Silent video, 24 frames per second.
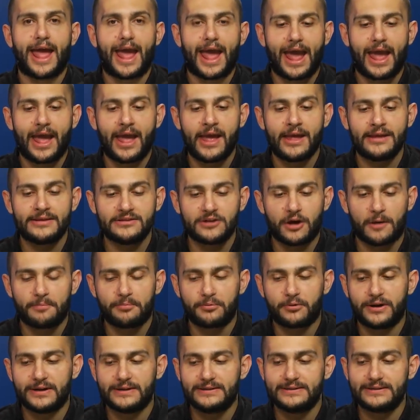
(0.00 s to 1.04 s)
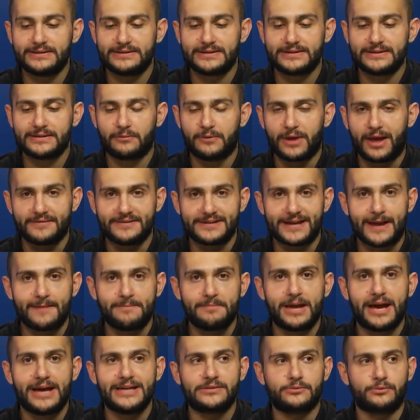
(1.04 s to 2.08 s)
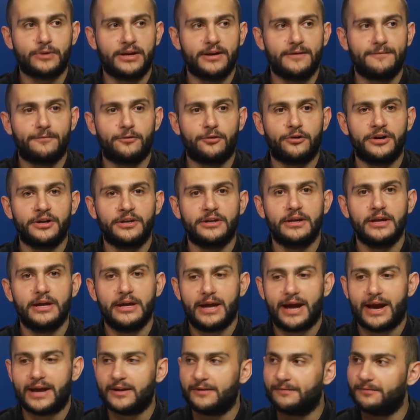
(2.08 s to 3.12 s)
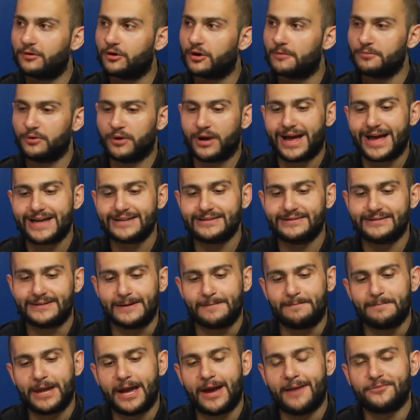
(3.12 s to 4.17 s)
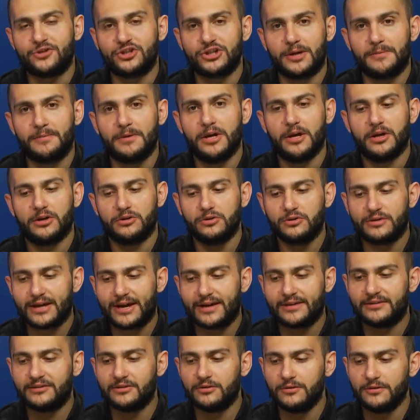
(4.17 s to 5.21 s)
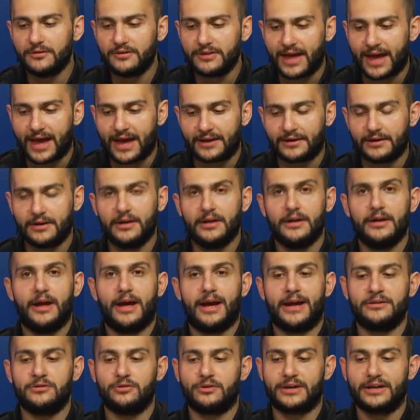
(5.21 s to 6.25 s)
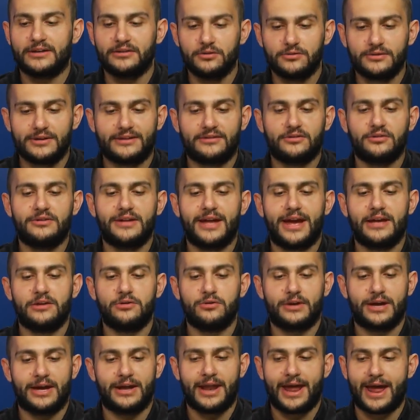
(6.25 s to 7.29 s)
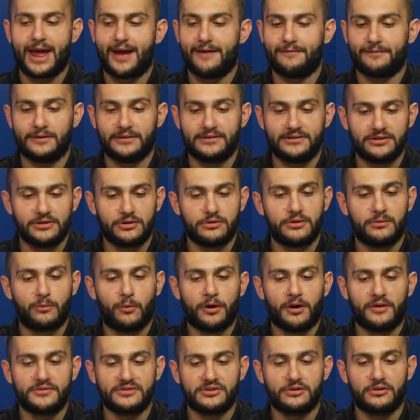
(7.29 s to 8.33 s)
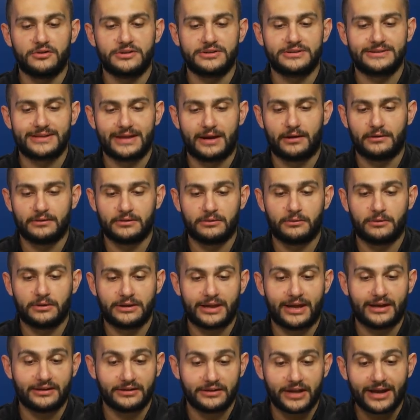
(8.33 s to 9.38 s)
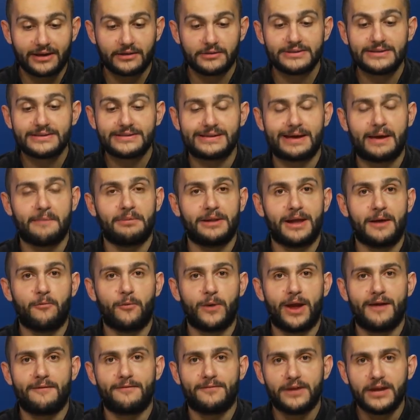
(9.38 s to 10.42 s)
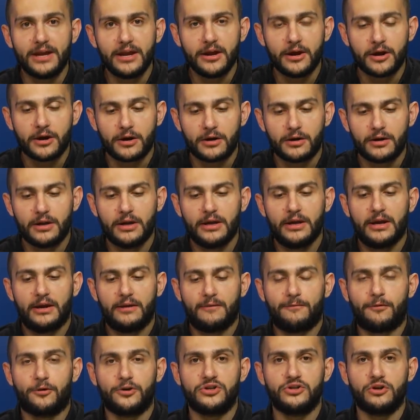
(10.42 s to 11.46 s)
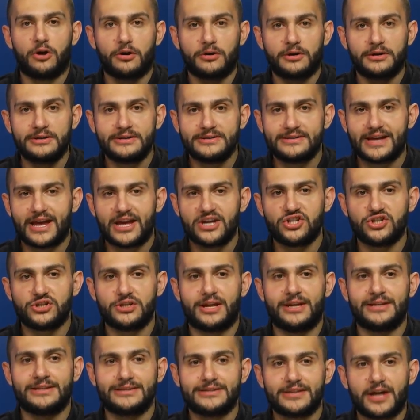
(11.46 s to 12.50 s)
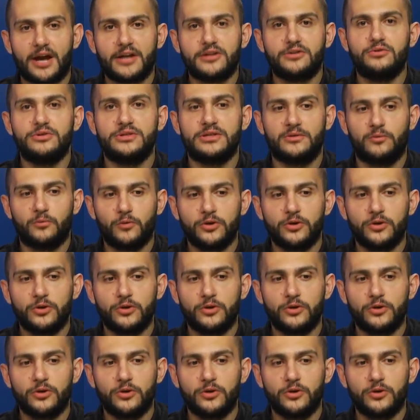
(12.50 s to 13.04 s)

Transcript: and the operating system. We have the APIs ready for it. And if your computer has a TPM chip, you can do that. And you can do that today. You can have in theory one of those, like the sample app we have here for your organization, and start using